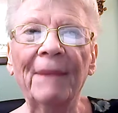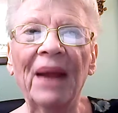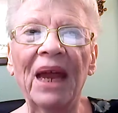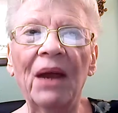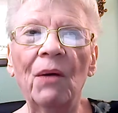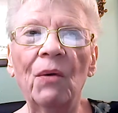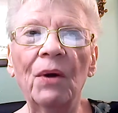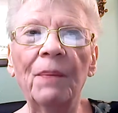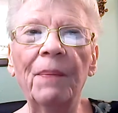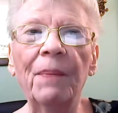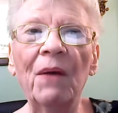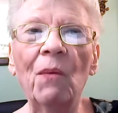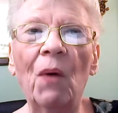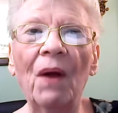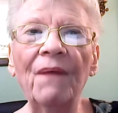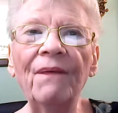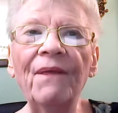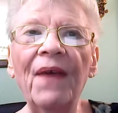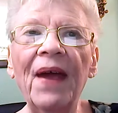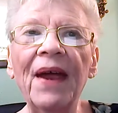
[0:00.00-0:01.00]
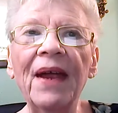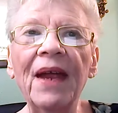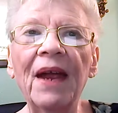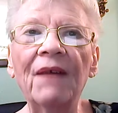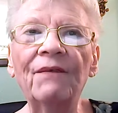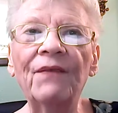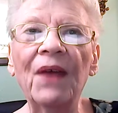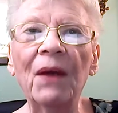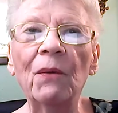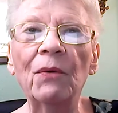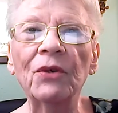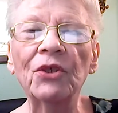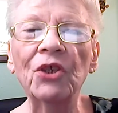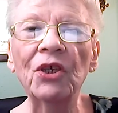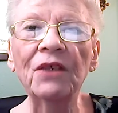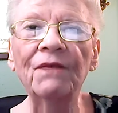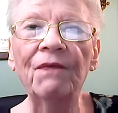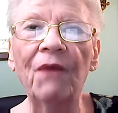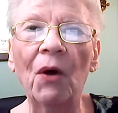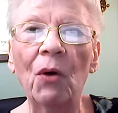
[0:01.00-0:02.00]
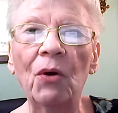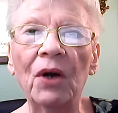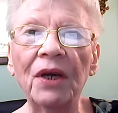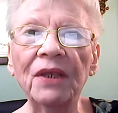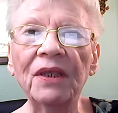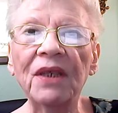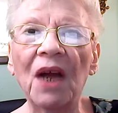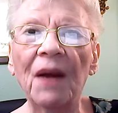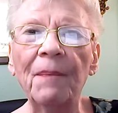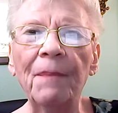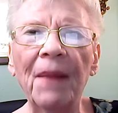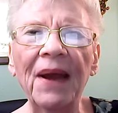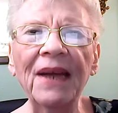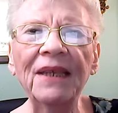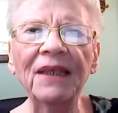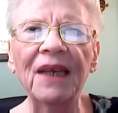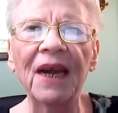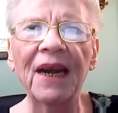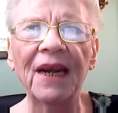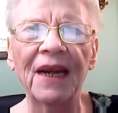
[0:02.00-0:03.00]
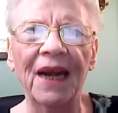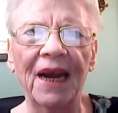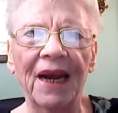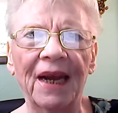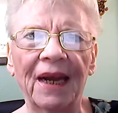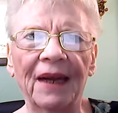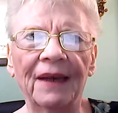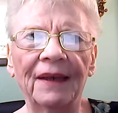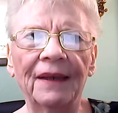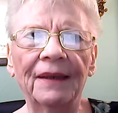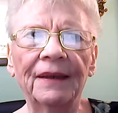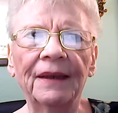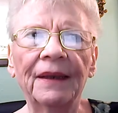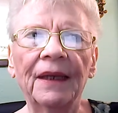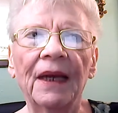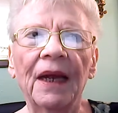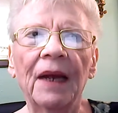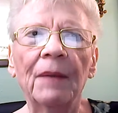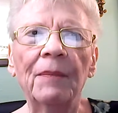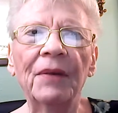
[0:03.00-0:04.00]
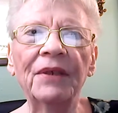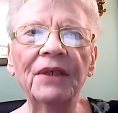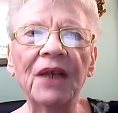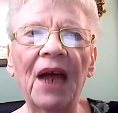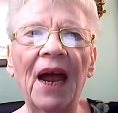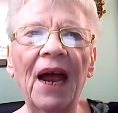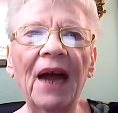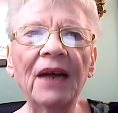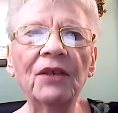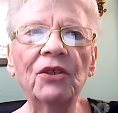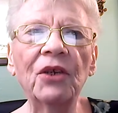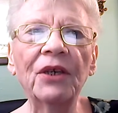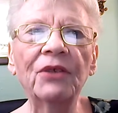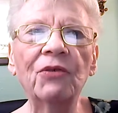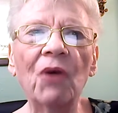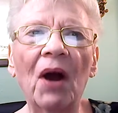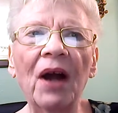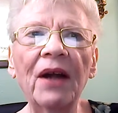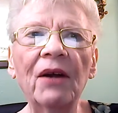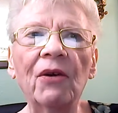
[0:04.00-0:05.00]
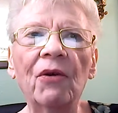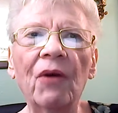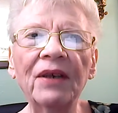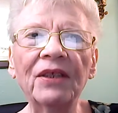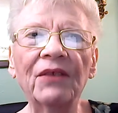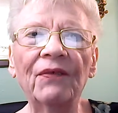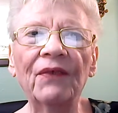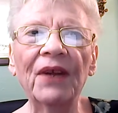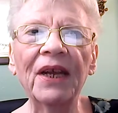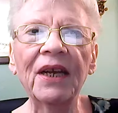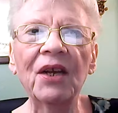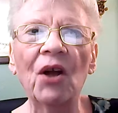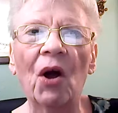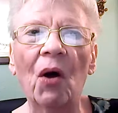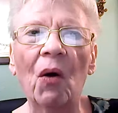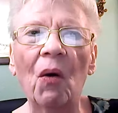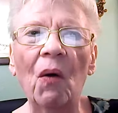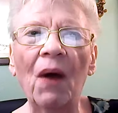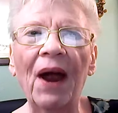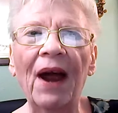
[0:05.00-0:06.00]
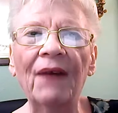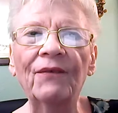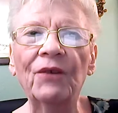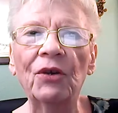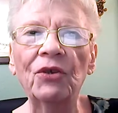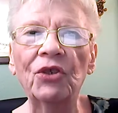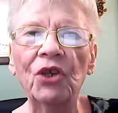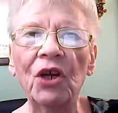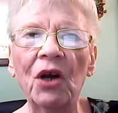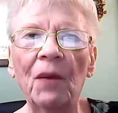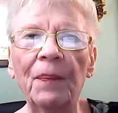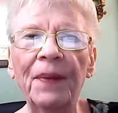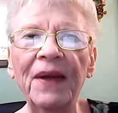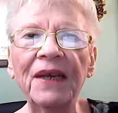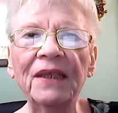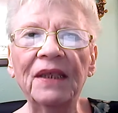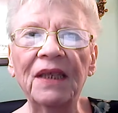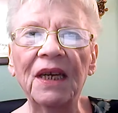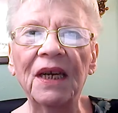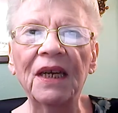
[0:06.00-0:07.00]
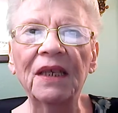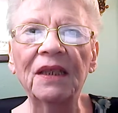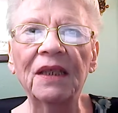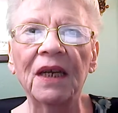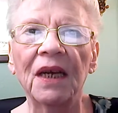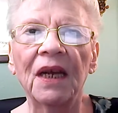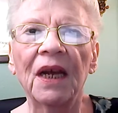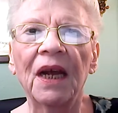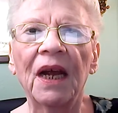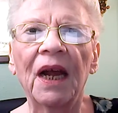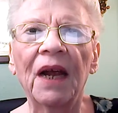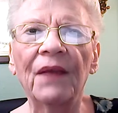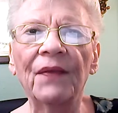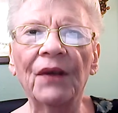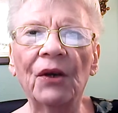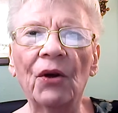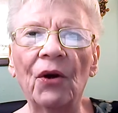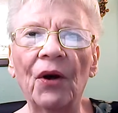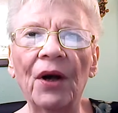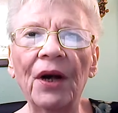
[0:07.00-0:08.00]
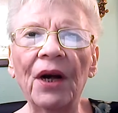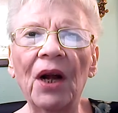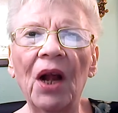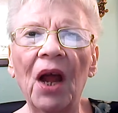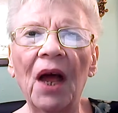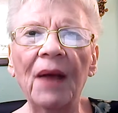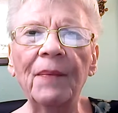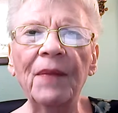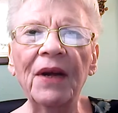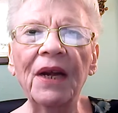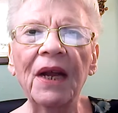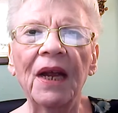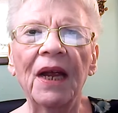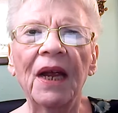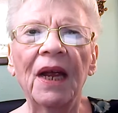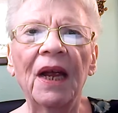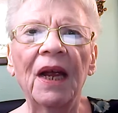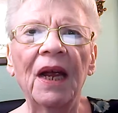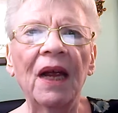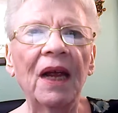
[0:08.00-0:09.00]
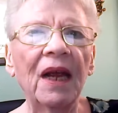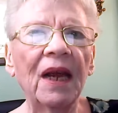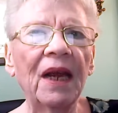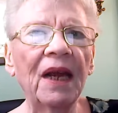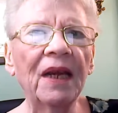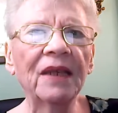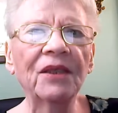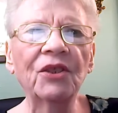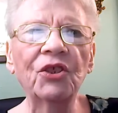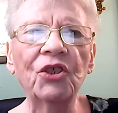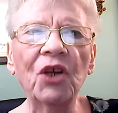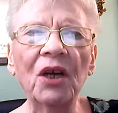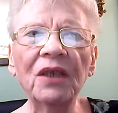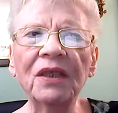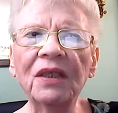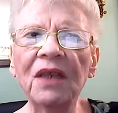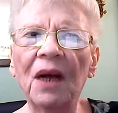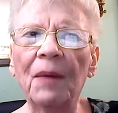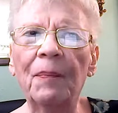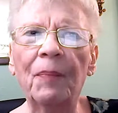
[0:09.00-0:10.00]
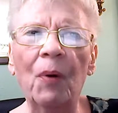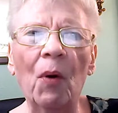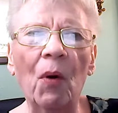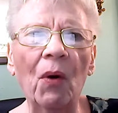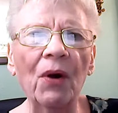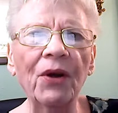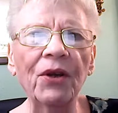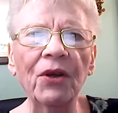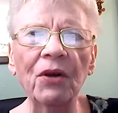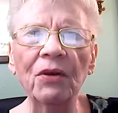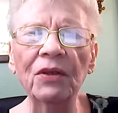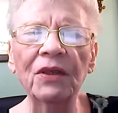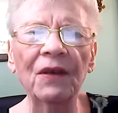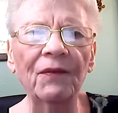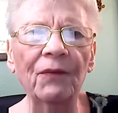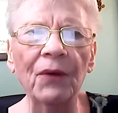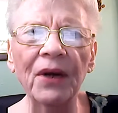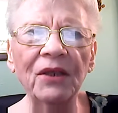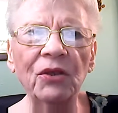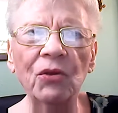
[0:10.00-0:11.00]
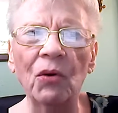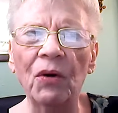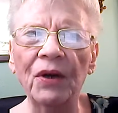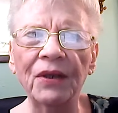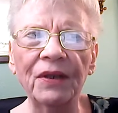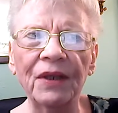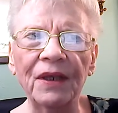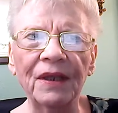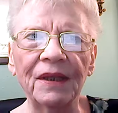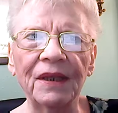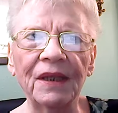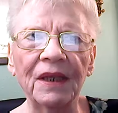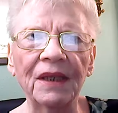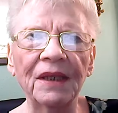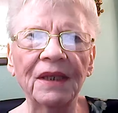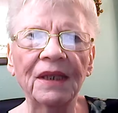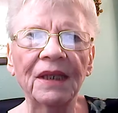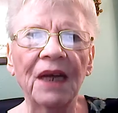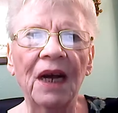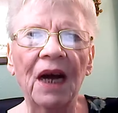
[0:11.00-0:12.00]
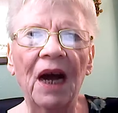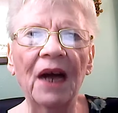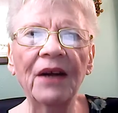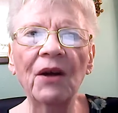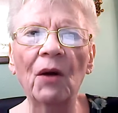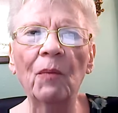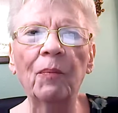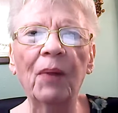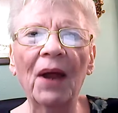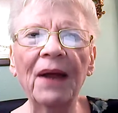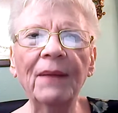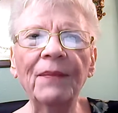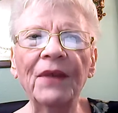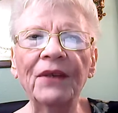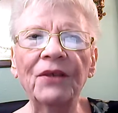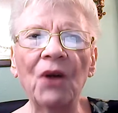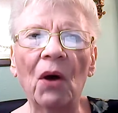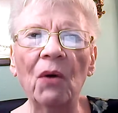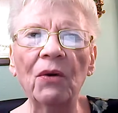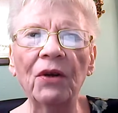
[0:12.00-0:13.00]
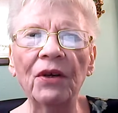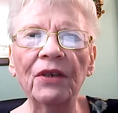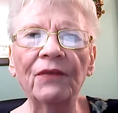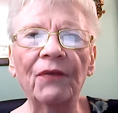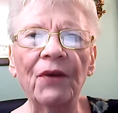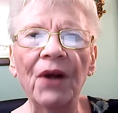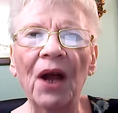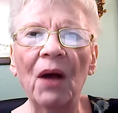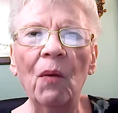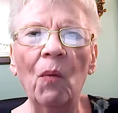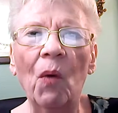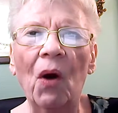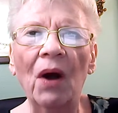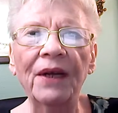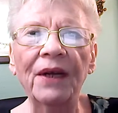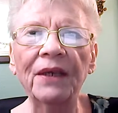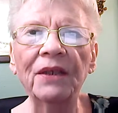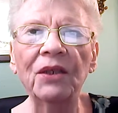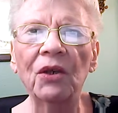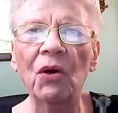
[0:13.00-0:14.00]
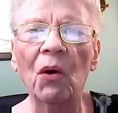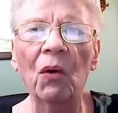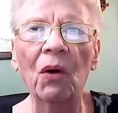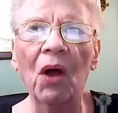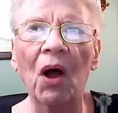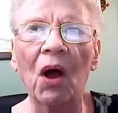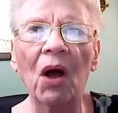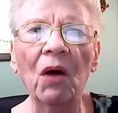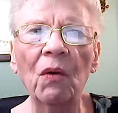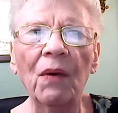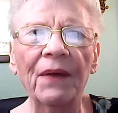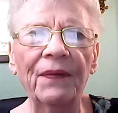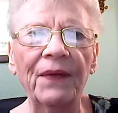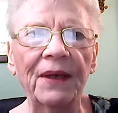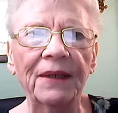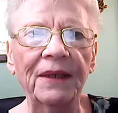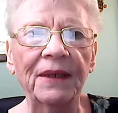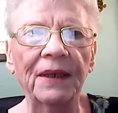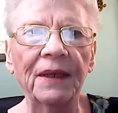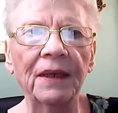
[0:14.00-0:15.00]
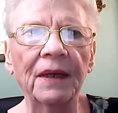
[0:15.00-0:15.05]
It would be one thing if they were just focused on maintaining, but to actually try to aggressively go after GOP seats in the current climate is just a poor use of resources. I don't blame the donors for not wanting to go along with it.